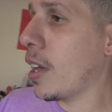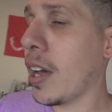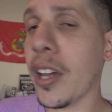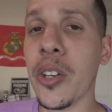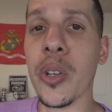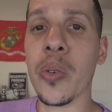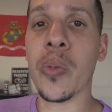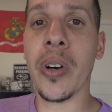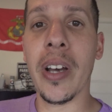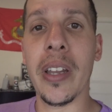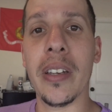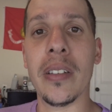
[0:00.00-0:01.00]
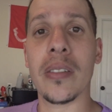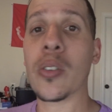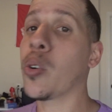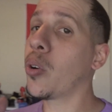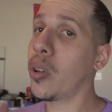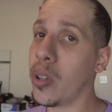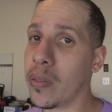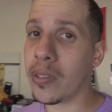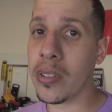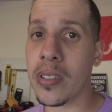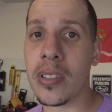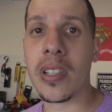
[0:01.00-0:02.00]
I do want coilovers